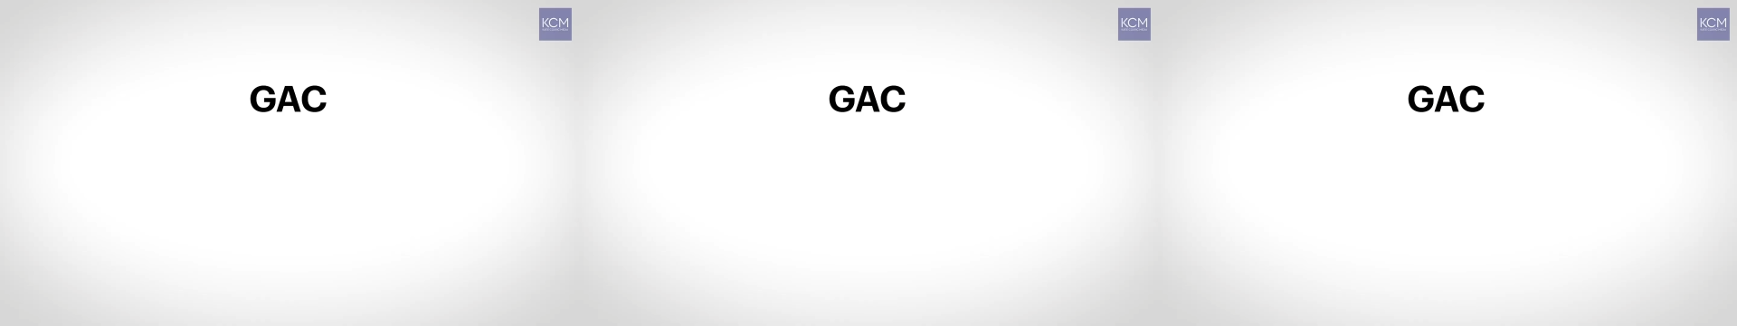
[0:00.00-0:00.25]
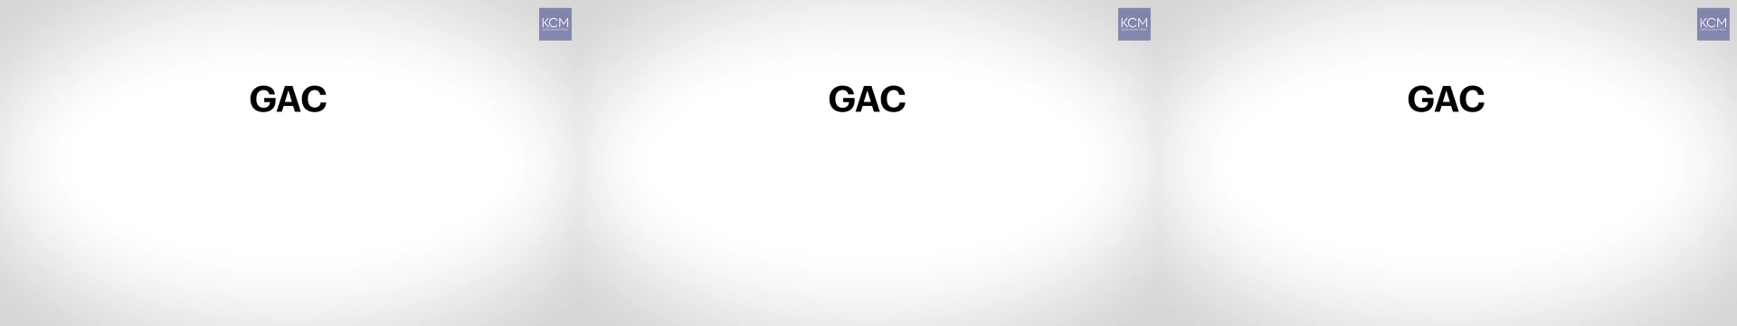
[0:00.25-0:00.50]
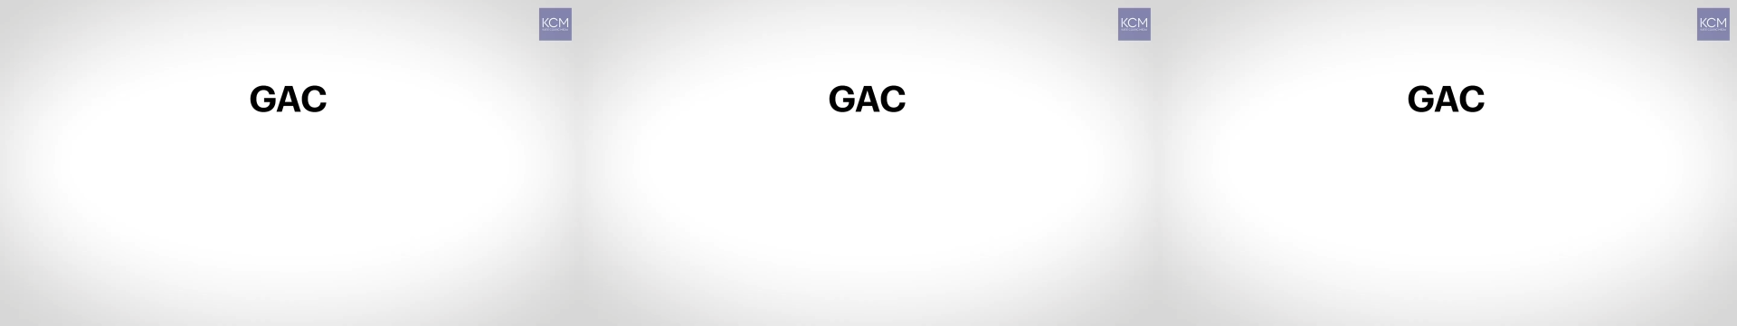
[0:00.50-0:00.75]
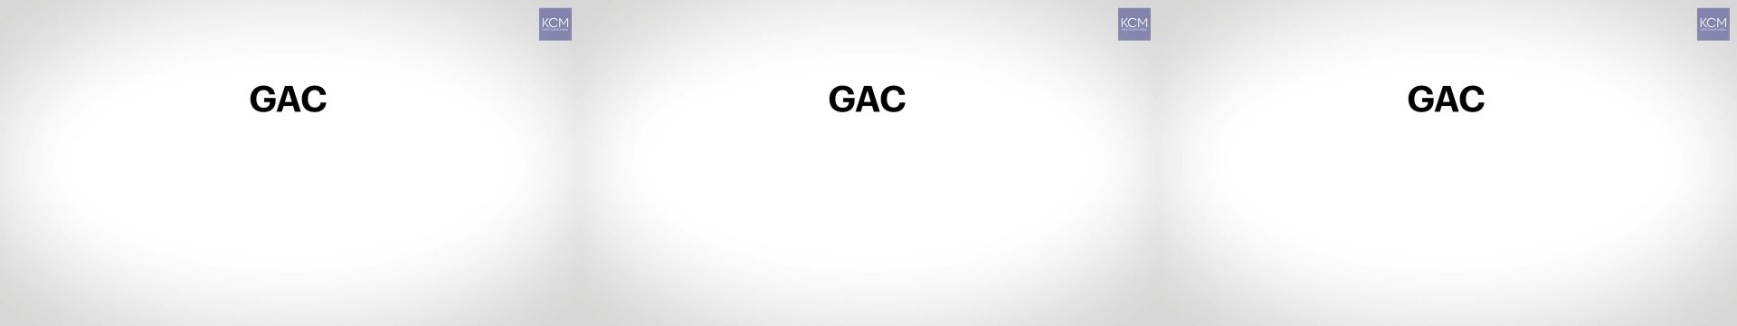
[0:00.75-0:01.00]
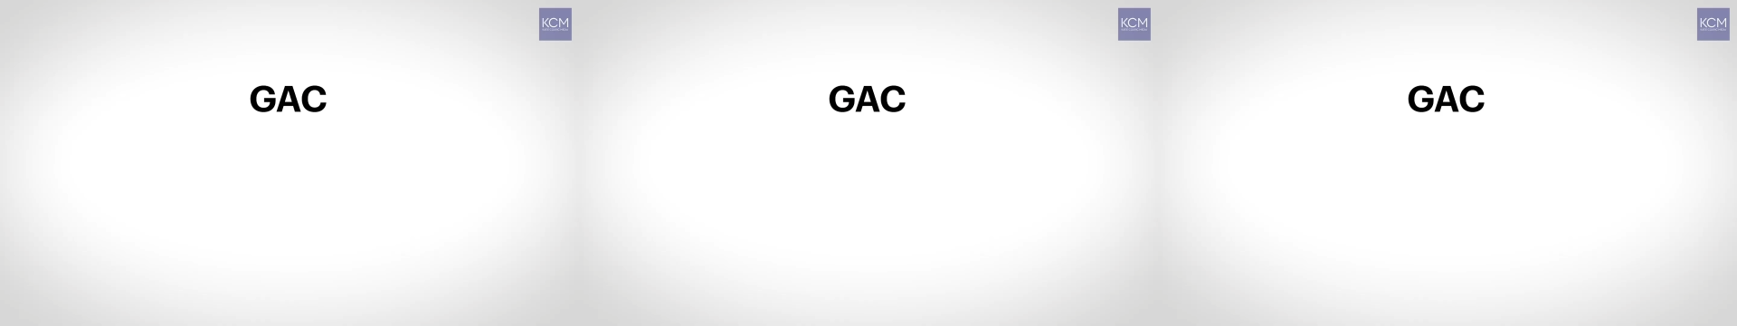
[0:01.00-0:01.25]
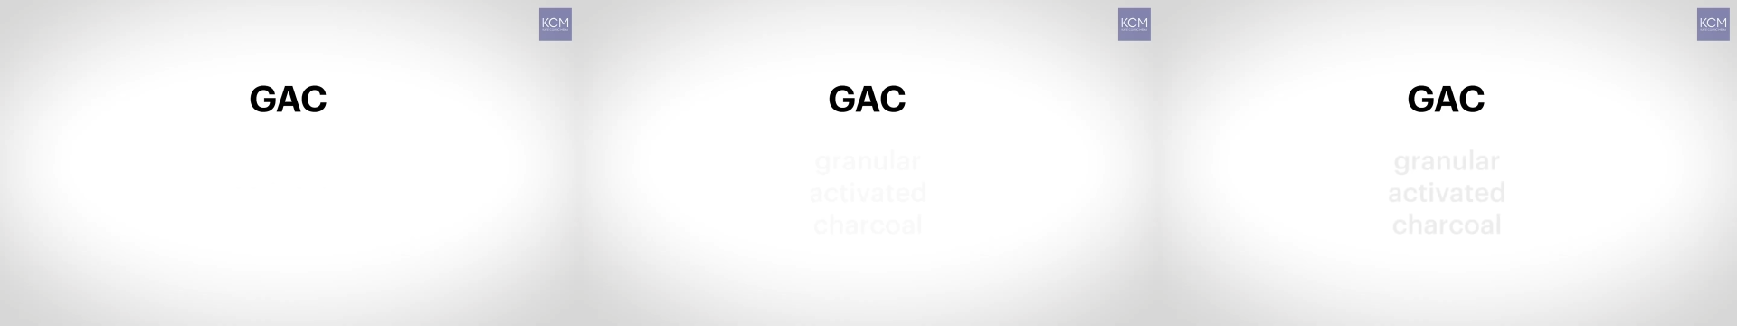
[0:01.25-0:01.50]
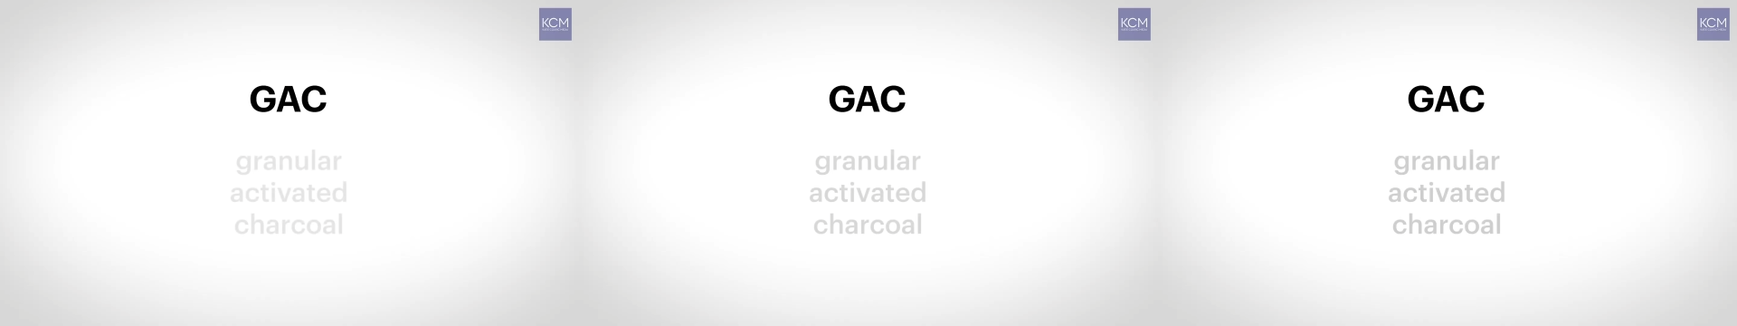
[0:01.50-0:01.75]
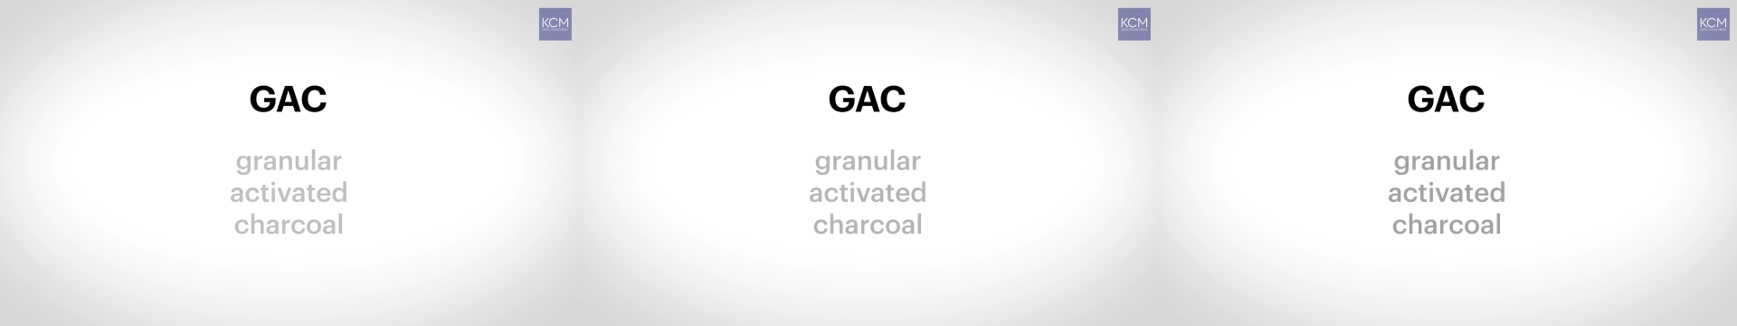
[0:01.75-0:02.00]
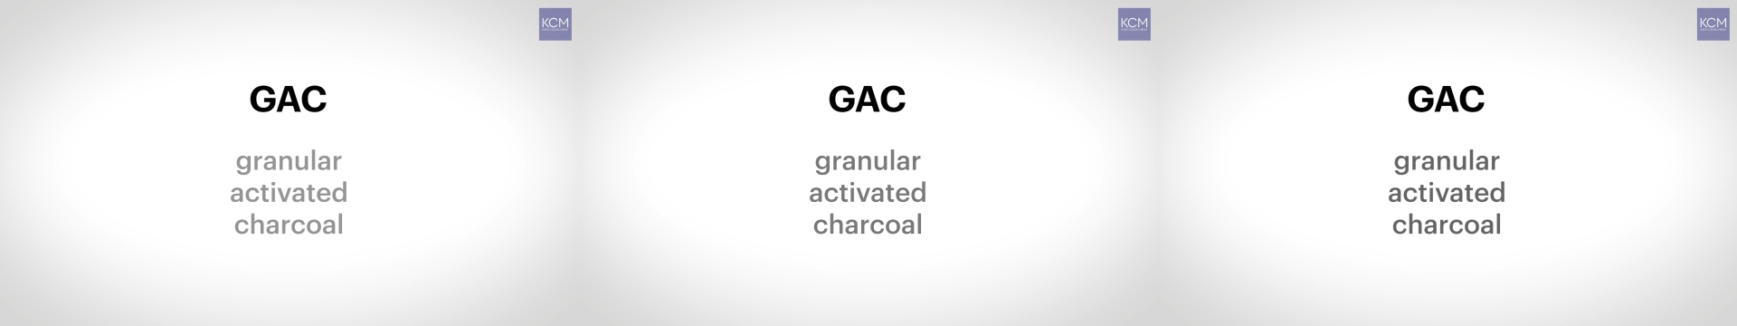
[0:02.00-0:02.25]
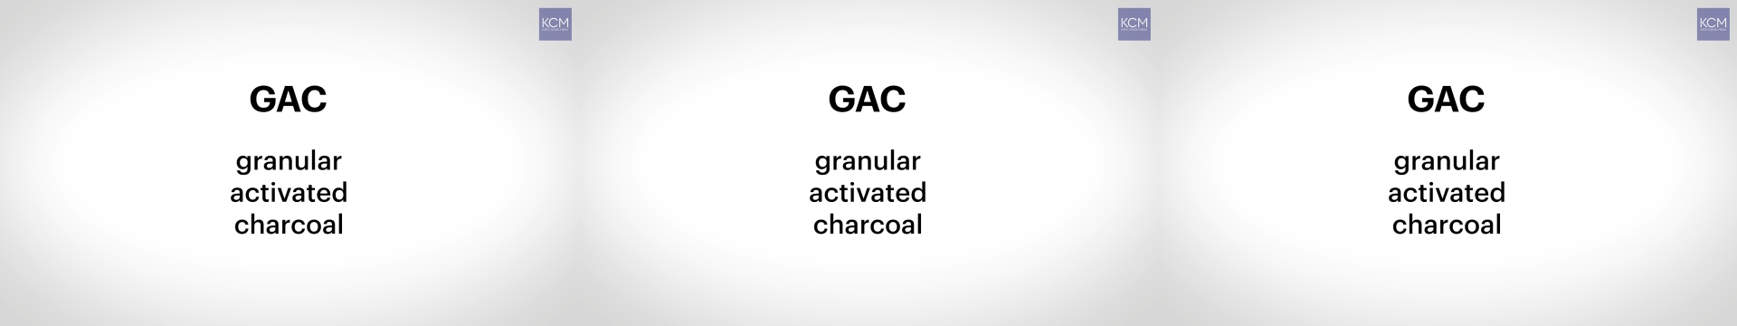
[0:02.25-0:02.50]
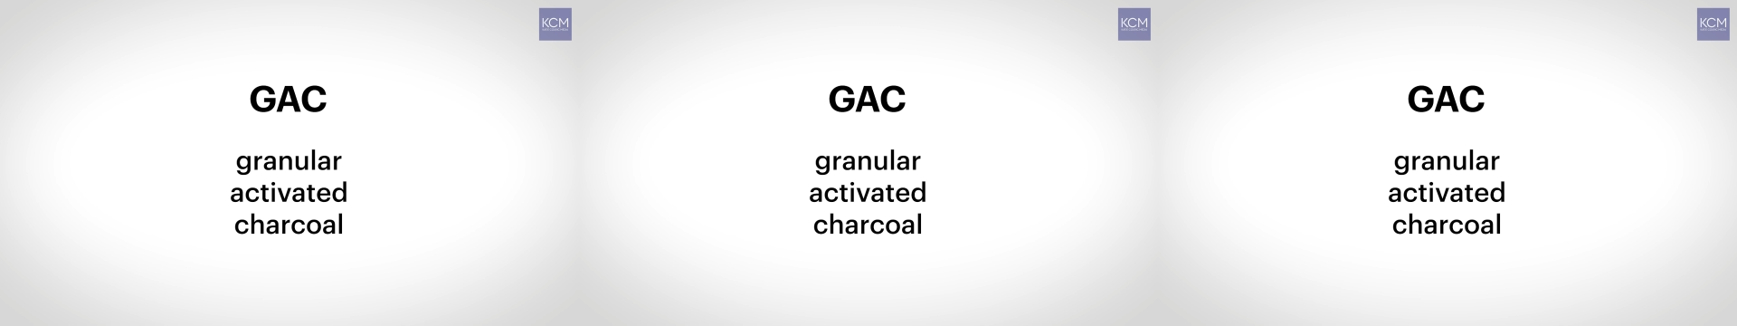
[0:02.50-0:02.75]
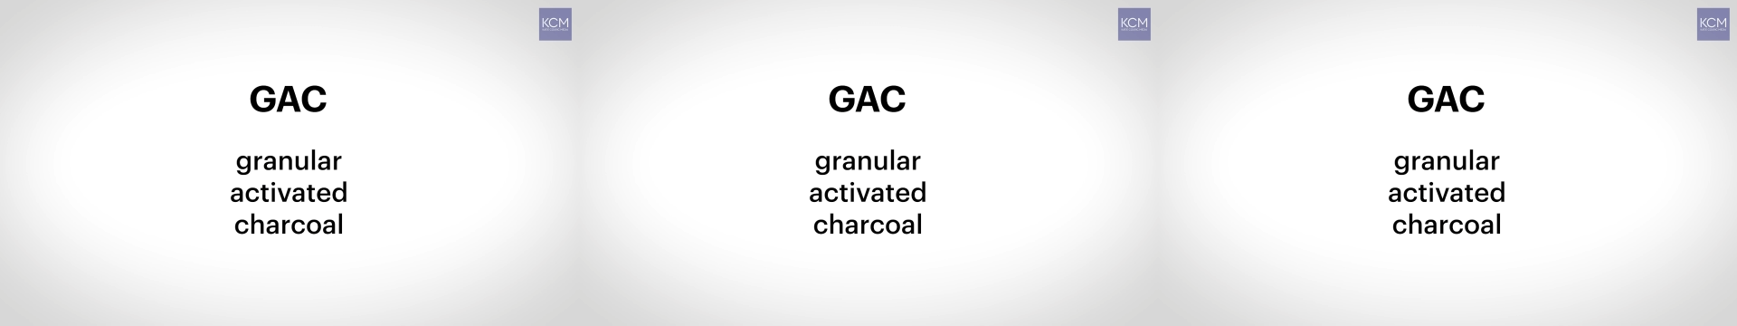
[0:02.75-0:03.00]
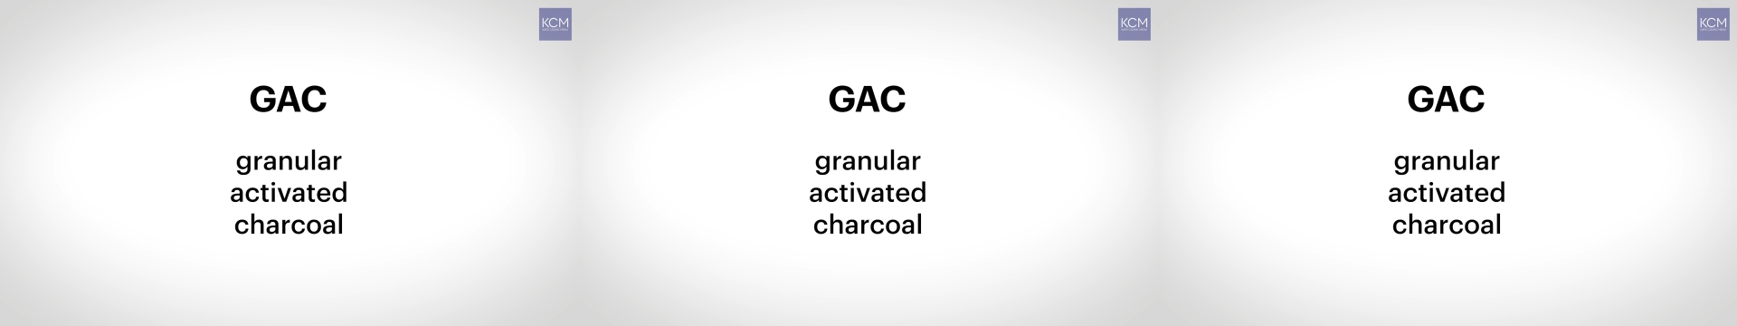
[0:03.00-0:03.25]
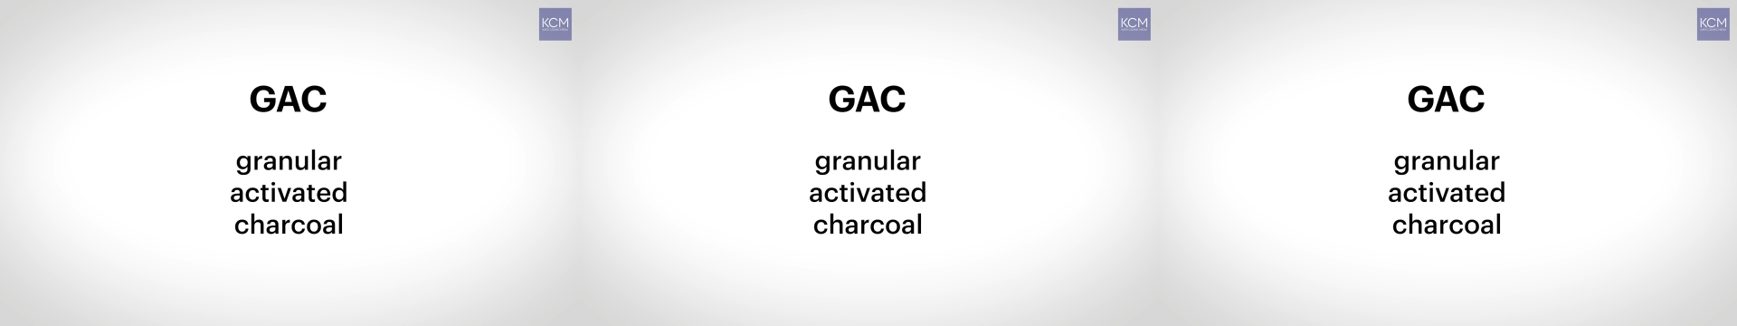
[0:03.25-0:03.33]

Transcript: No face is visible, so there are no lips to read.